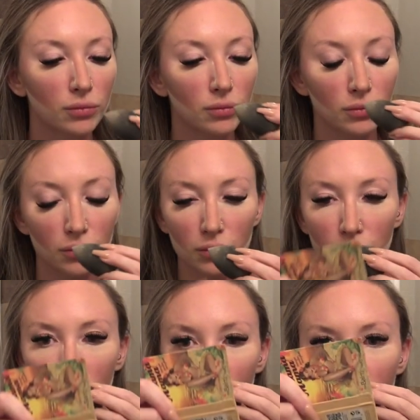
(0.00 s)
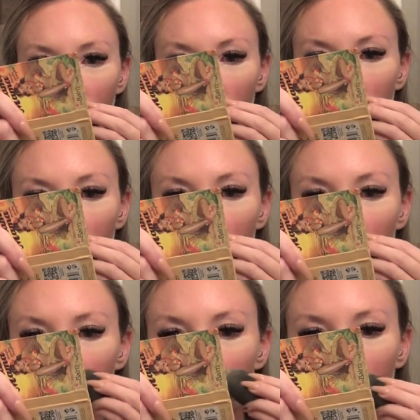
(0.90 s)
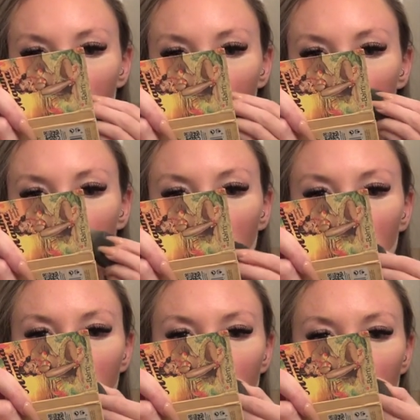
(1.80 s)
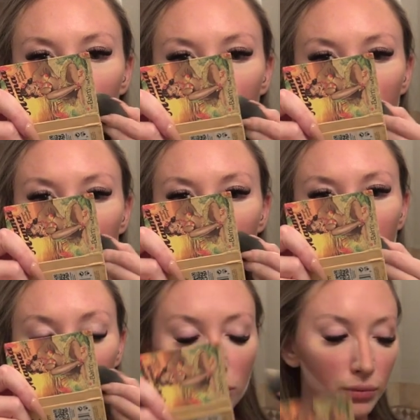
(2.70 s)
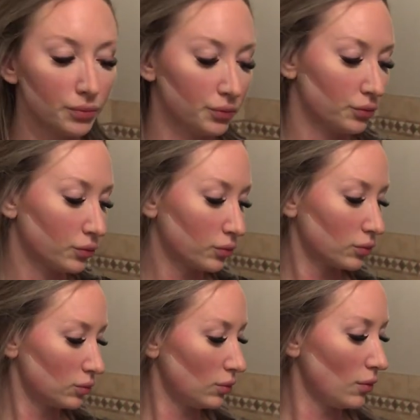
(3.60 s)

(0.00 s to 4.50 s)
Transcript: (silence)